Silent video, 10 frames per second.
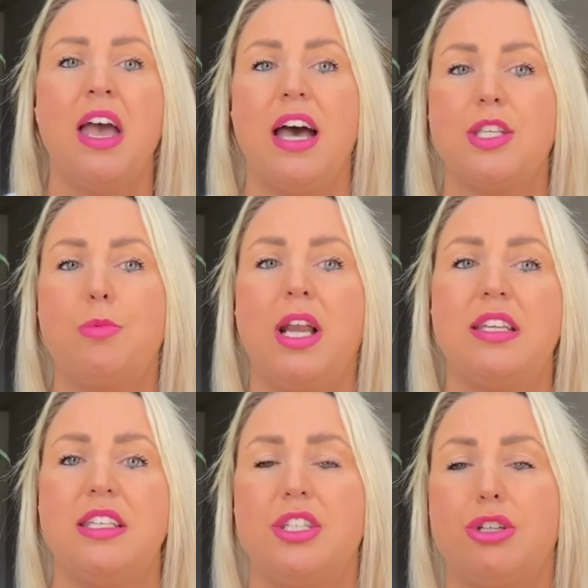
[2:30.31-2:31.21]
as well
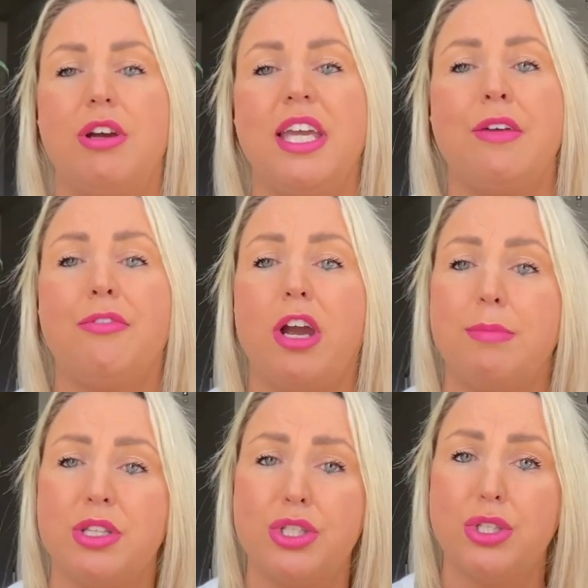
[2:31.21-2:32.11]
as Historic
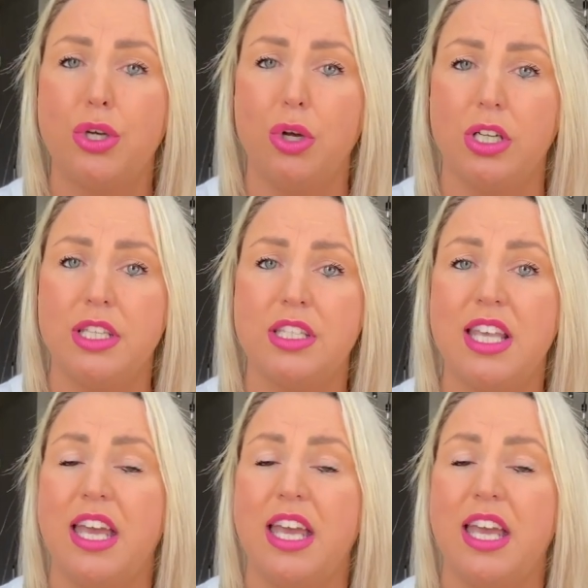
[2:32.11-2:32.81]
Environment Scotland's